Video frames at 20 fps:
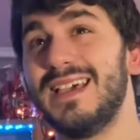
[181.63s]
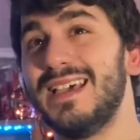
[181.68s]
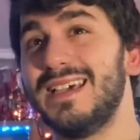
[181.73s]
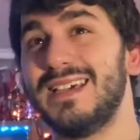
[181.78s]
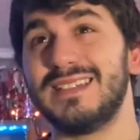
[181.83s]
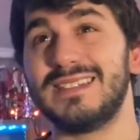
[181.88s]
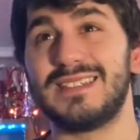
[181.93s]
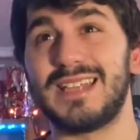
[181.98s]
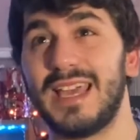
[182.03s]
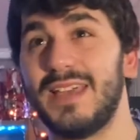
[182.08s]

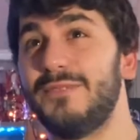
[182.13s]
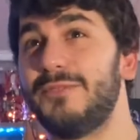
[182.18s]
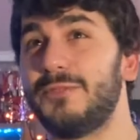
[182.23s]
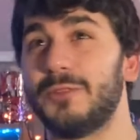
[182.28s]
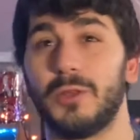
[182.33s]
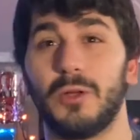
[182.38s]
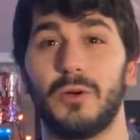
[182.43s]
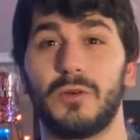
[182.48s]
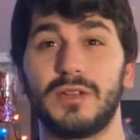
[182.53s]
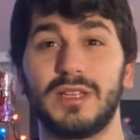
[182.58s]
Dave
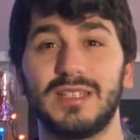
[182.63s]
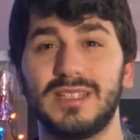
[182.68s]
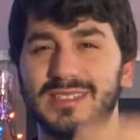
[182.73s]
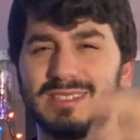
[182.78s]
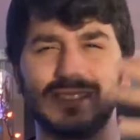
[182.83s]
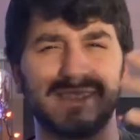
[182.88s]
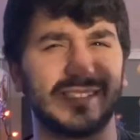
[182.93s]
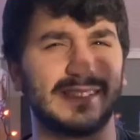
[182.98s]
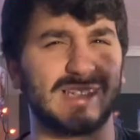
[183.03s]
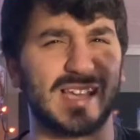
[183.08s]
Filoni, this
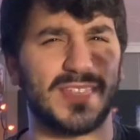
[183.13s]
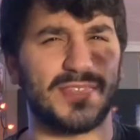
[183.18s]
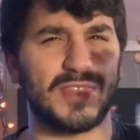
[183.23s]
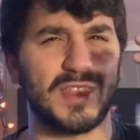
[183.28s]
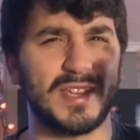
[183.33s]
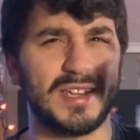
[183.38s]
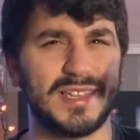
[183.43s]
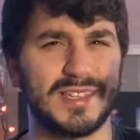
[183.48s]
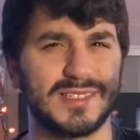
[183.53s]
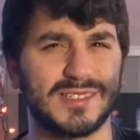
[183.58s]
is, I
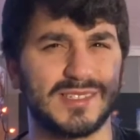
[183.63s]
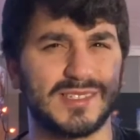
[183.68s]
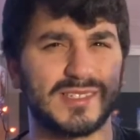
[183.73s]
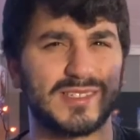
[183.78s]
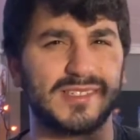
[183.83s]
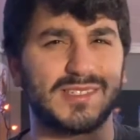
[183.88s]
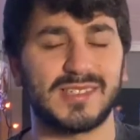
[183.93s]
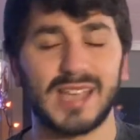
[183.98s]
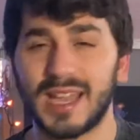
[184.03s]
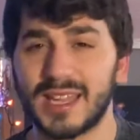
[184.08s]
think, his
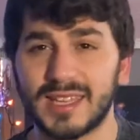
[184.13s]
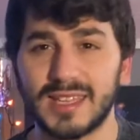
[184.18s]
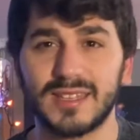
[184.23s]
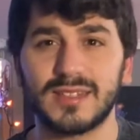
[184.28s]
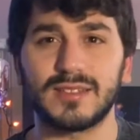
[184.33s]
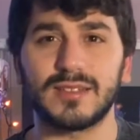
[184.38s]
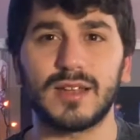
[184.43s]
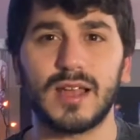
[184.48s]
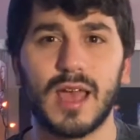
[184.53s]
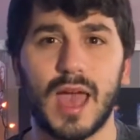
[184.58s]

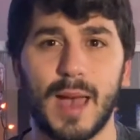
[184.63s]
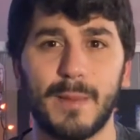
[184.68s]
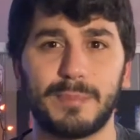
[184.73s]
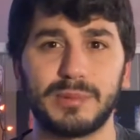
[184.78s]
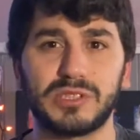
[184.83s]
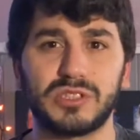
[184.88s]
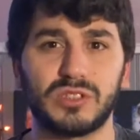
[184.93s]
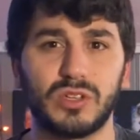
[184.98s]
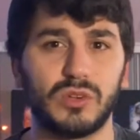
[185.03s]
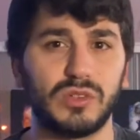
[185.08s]
second
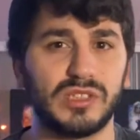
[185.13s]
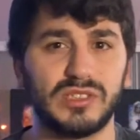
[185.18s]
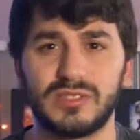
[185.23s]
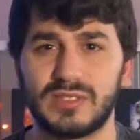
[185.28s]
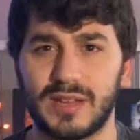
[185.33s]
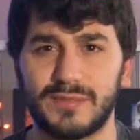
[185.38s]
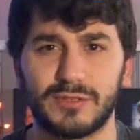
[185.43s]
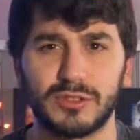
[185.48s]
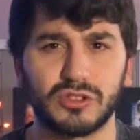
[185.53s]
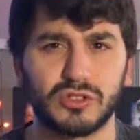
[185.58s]
episode he's
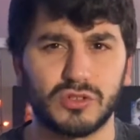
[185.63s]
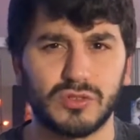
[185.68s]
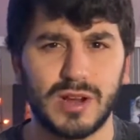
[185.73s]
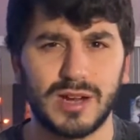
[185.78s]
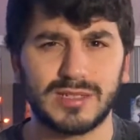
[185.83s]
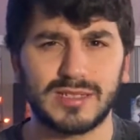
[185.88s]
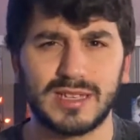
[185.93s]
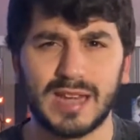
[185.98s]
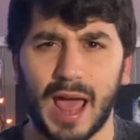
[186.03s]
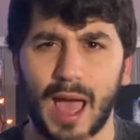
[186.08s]
ever
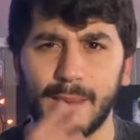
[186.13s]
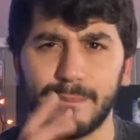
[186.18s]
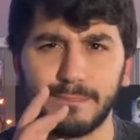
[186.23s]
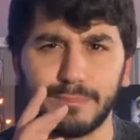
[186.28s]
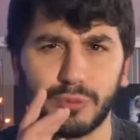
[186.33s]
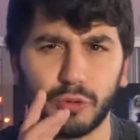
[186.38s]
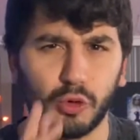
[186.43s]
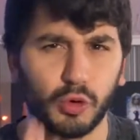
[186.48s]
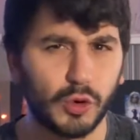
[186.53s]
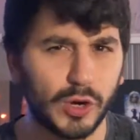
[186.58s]
directed. I'm
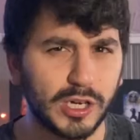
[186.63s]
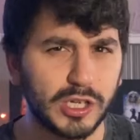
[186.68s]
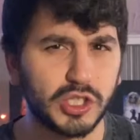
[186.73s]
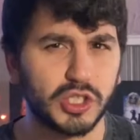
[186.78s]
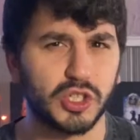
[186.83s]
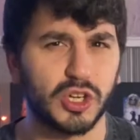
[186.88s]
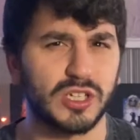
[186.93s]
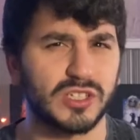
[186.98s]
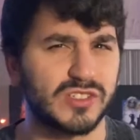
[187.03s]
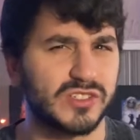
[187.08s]
pretty
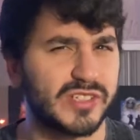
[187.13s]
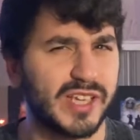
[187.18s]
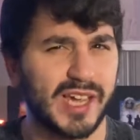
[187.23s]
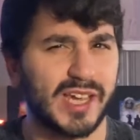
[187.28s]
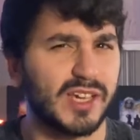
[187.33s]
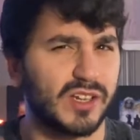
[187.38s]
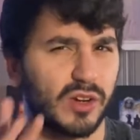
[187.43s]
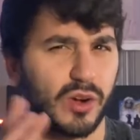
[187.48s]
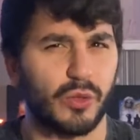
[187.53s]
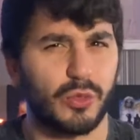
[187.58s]
sure his
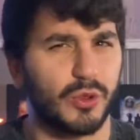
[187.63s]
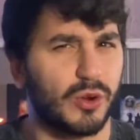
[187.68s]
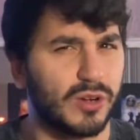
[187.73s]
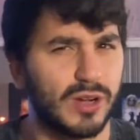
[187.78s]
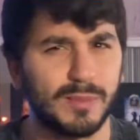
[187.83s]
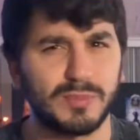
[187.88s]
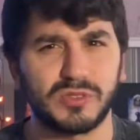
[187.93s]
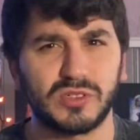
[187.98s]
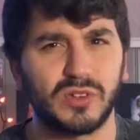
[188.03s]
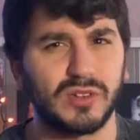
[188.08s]
second or third
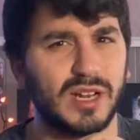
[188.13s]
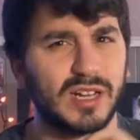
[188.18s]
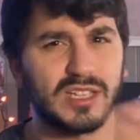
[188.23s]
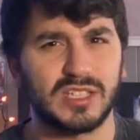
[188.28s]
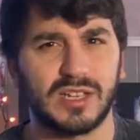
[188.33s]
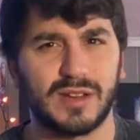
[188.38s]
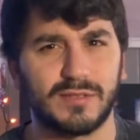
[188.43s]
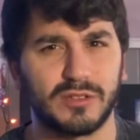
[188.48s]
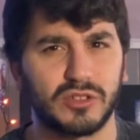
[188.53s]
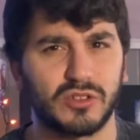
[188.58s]
episode that he
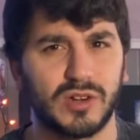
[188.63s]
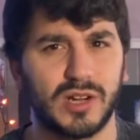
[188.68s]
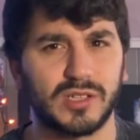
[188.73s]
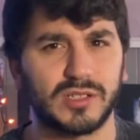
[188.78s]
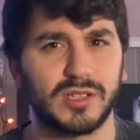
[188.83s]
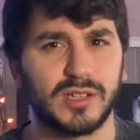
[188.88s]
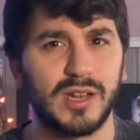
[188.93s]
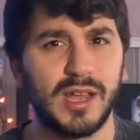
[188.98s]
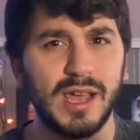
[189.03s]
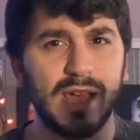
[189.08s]
ever
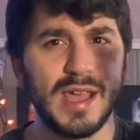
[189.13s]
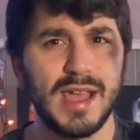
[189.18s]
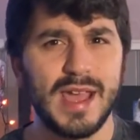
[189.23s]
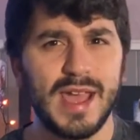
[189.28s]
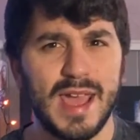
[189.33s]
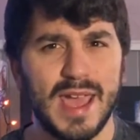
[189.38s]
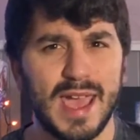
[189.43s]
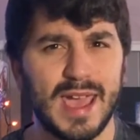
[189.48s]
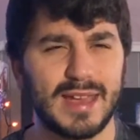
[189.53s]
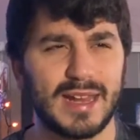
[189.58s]
directed.
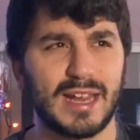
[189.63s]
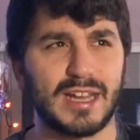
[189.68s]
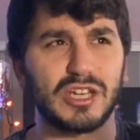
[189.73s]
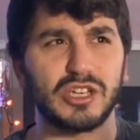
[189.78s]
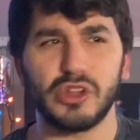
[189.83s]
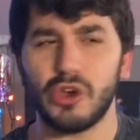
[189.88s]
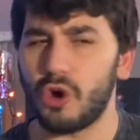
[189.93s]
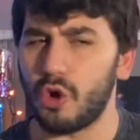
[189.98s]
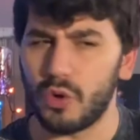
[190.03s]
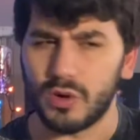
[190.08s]
And I
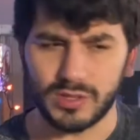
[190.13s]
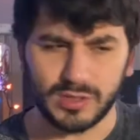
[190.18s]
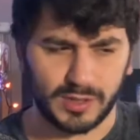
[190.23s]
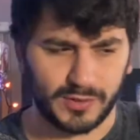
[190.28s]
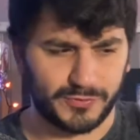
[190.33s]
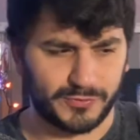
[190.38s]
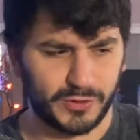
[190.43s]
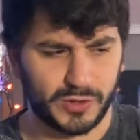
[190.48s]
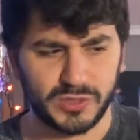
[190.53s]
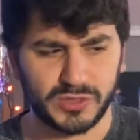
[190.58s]
know in the
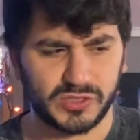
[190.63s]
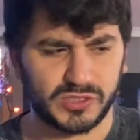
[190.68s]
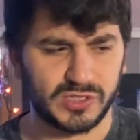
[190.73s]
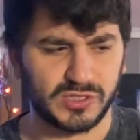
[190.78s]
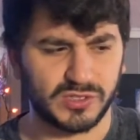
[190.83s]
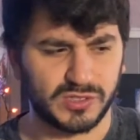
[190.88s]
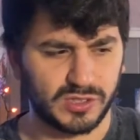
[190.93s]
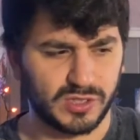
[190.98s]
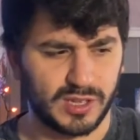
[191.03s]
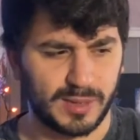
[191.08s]
first
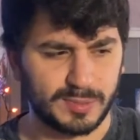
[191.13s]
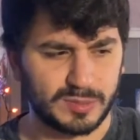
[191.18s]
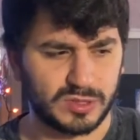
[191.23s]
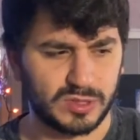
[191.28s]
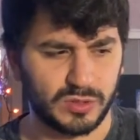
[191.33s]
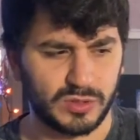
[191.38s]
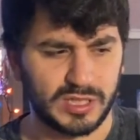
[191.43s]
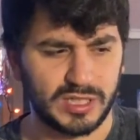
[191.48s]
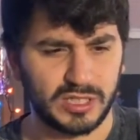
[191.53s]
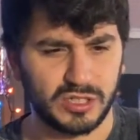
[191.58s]
season, the
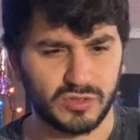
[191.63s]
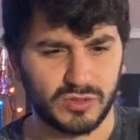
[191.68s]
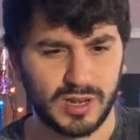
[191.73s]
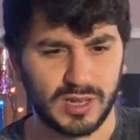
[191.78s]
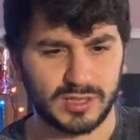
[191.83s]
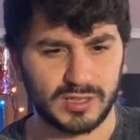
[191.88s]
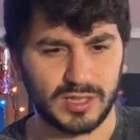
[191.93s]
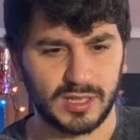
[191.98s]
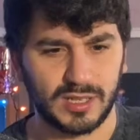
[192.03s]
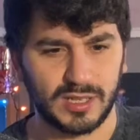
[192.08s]
episode he
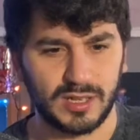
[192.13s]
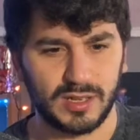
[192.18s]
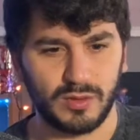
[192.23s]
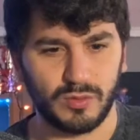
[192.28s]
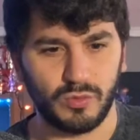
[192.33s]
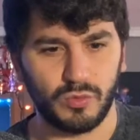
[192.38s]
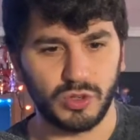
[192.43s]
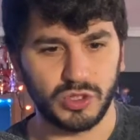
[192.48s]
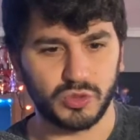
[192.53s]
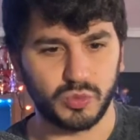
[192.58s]
directed,
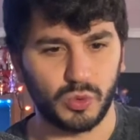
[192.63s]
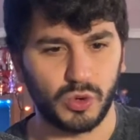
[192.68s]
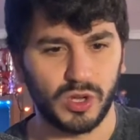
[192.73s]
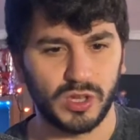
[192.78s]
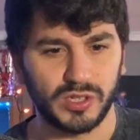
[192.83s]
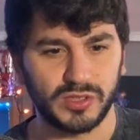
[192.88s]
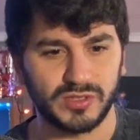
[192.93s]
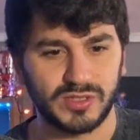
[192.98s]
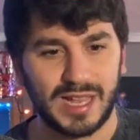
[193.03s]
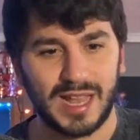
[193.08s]
which
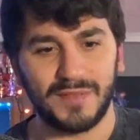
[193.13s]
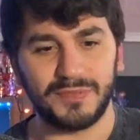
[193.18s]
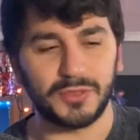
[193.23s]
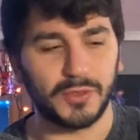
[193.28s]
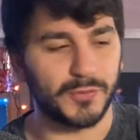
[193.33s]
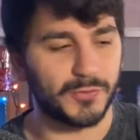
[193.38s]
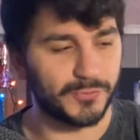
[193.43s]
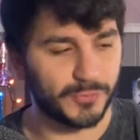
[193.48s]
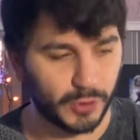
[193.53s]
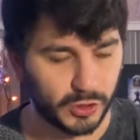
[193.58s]
was not the
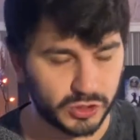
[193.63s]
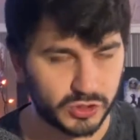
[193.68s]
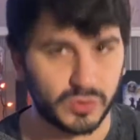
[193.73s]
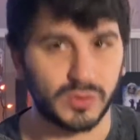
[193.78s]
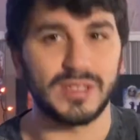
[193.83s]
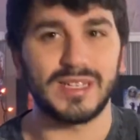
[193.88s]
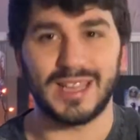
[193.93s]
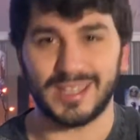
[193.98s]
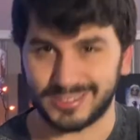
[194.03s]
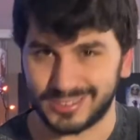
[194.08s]
first one,
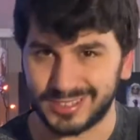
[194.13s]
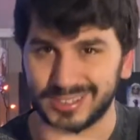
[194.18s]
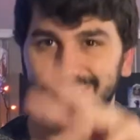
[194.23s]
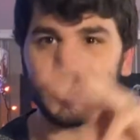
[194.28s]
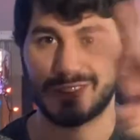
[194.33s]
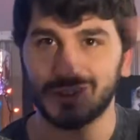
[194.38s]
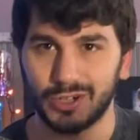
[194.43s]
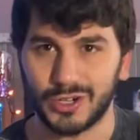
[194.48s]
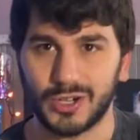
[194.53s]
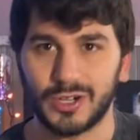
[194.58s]
yes, this
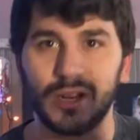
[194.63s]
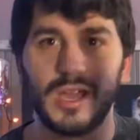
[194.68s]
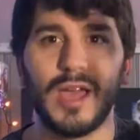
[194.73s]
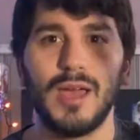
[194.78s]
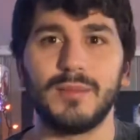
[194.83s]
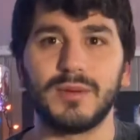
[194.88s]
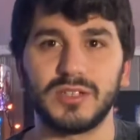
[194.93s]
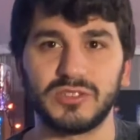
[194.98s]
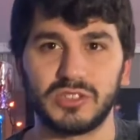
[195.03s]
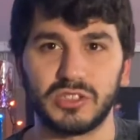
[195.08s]
third,
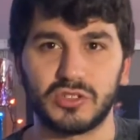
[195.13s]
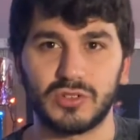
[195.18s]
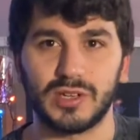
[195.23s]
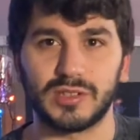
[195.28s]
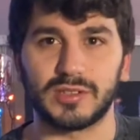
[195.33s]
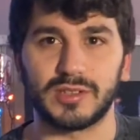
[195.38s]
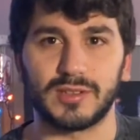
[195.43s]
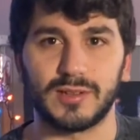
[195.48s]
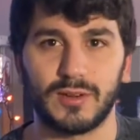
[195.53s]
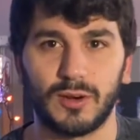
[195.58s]
because he
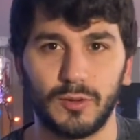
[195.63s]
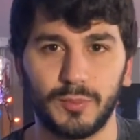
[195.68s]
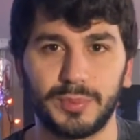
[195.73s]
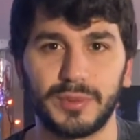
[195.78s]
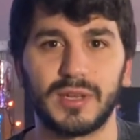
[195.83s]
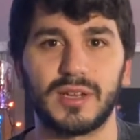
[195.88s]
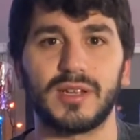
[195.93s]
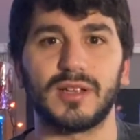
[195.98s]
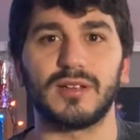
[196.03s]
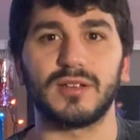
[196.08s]
directed the
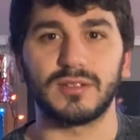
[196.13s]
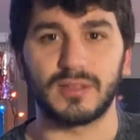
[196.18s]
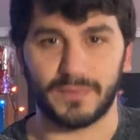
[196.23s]
opening, the